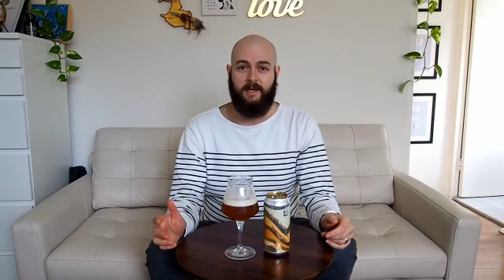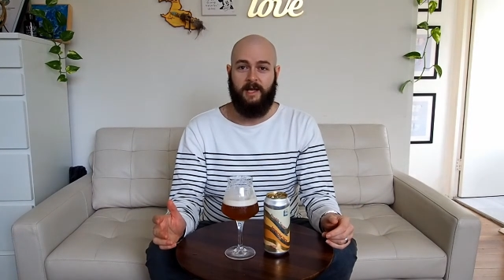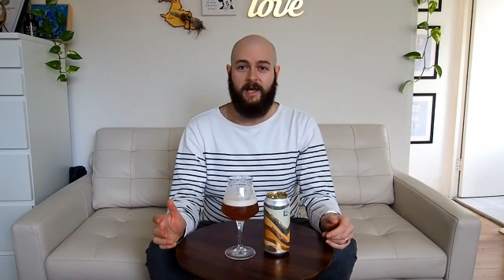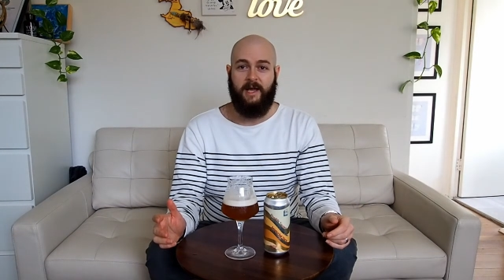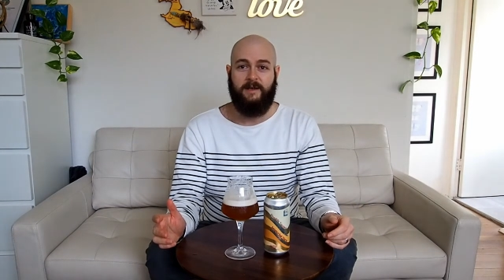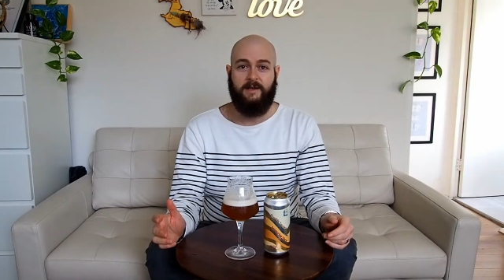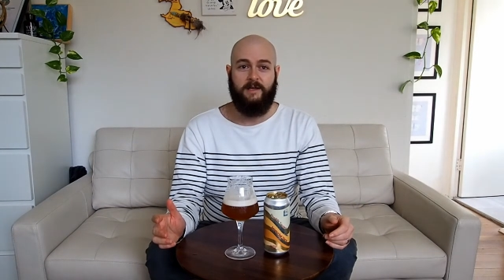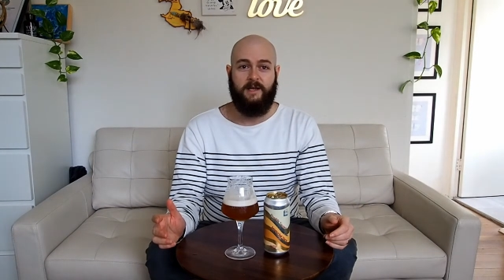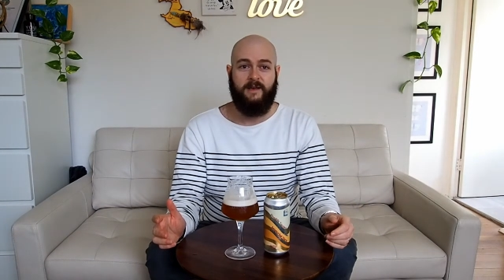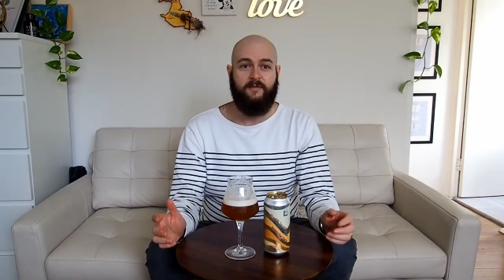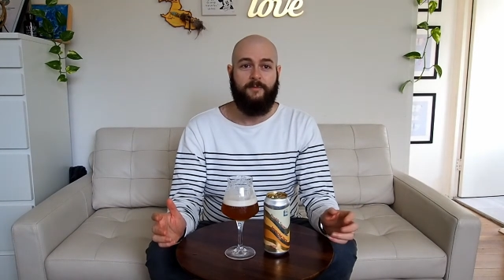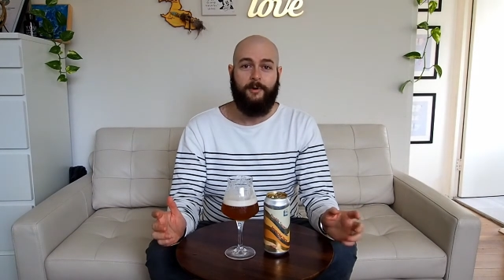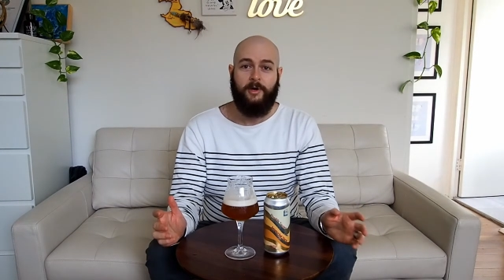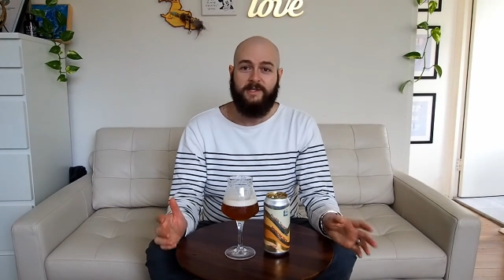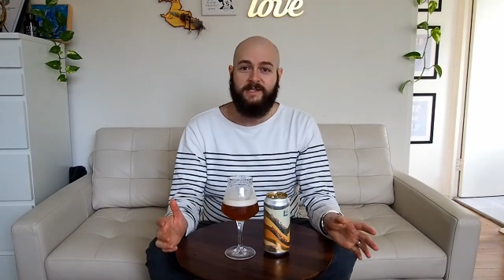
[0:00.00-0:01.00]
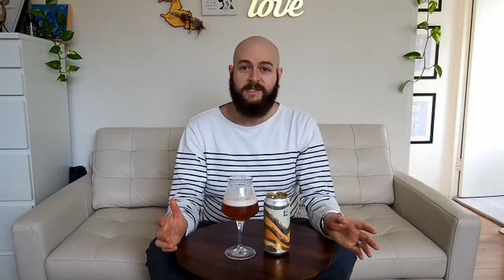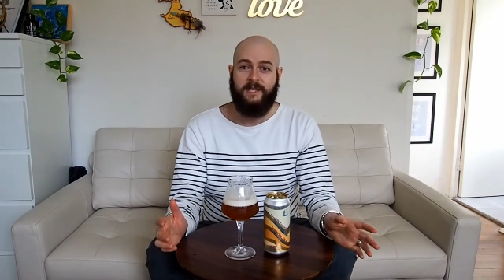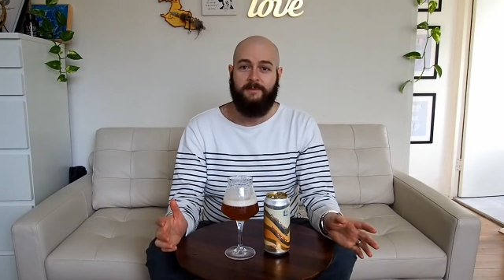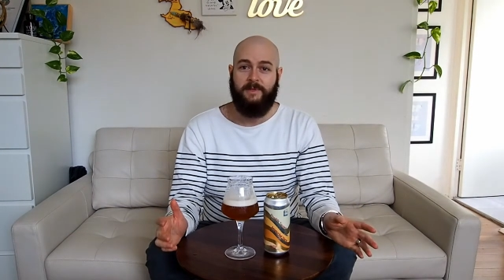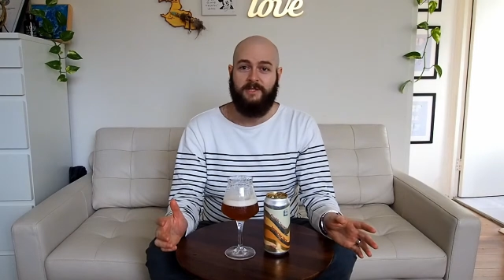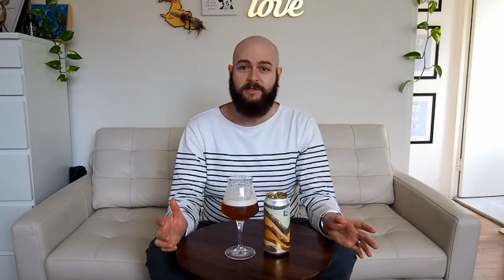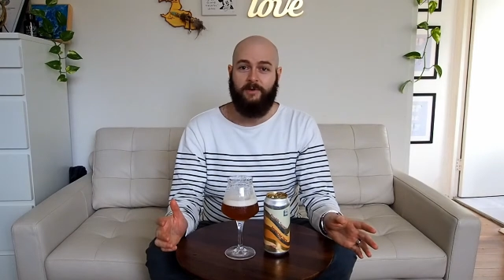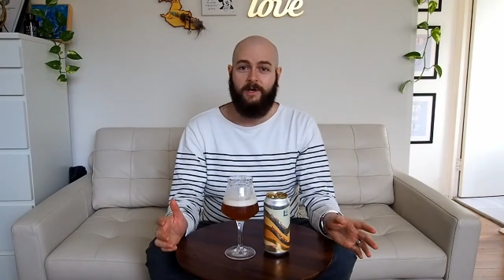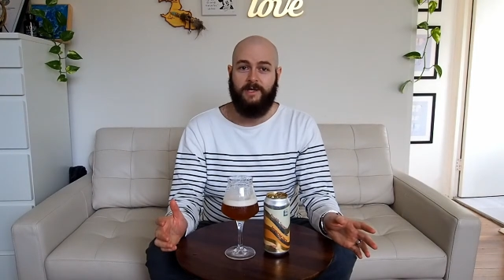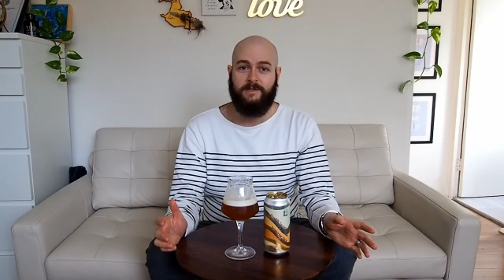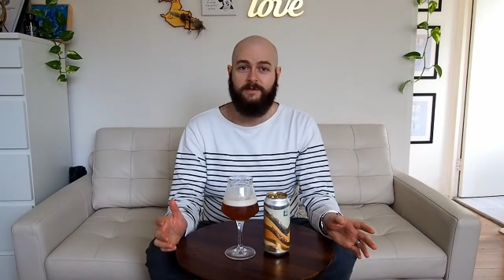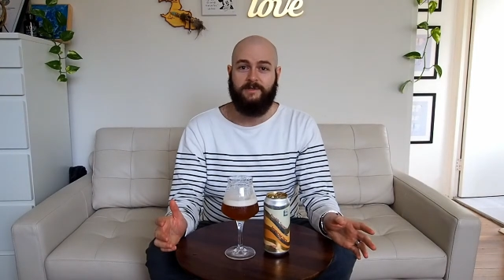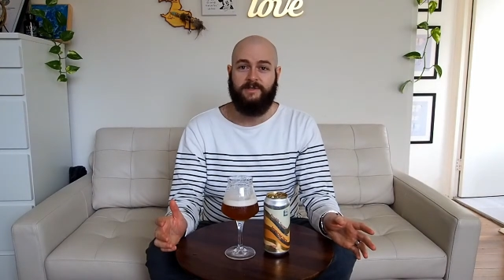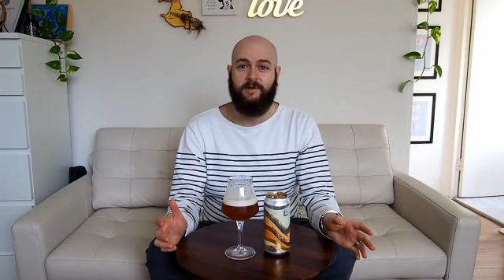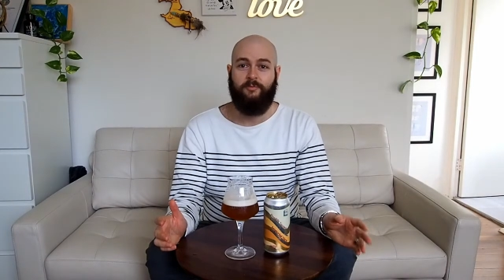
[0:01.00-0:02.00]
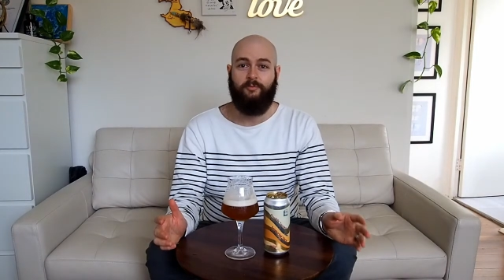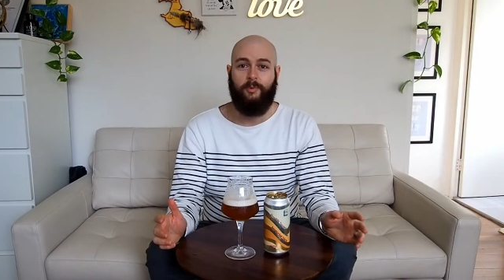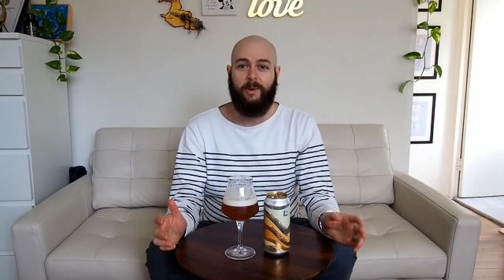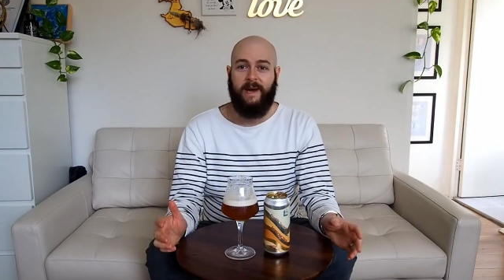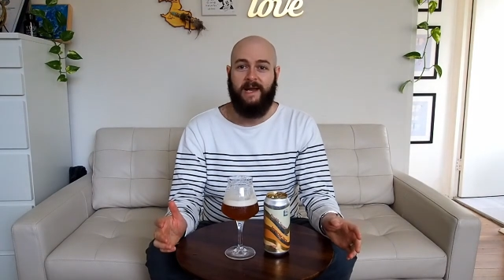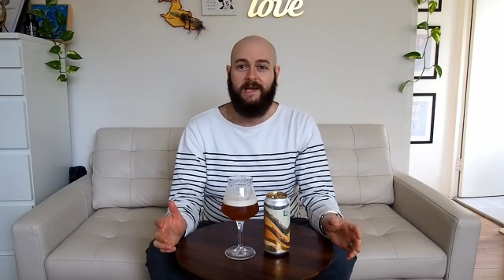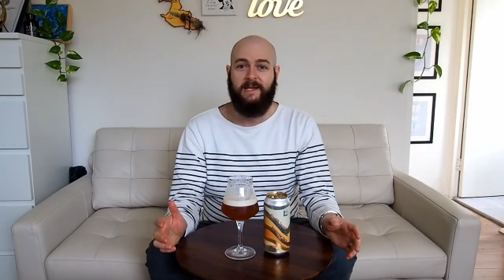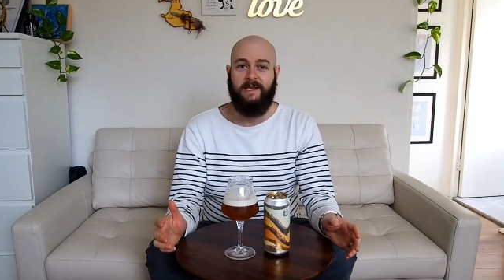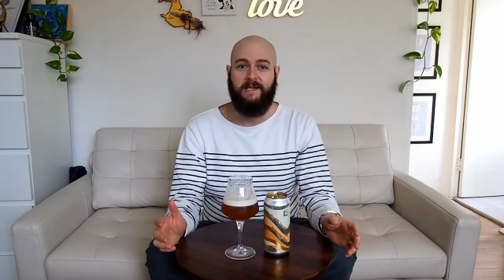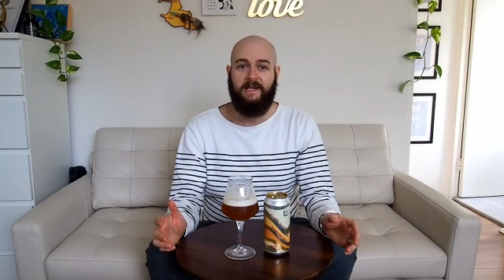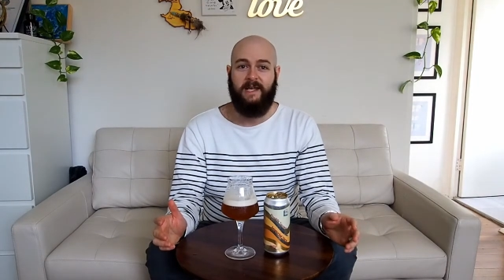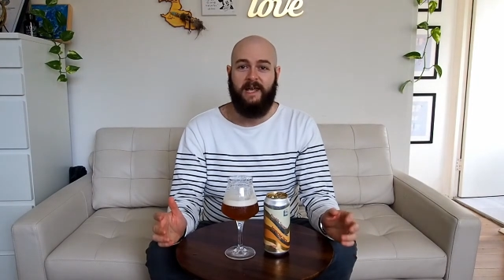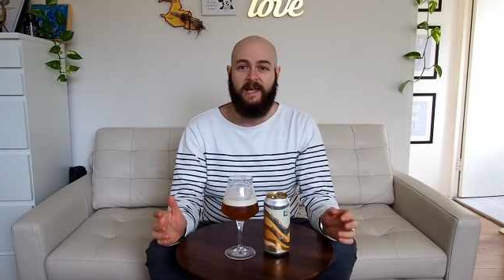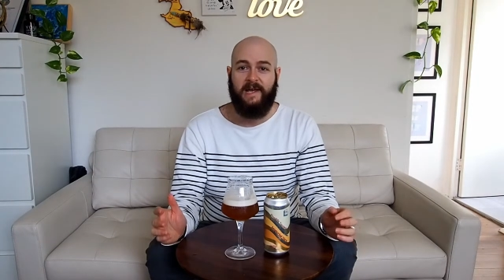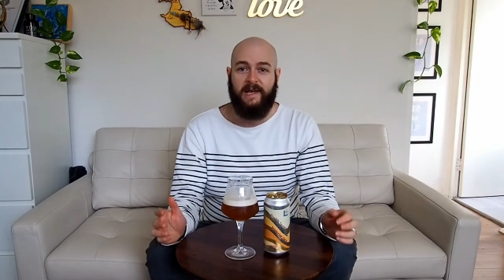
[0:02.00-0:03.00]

And I never post the same beer twice because I rarely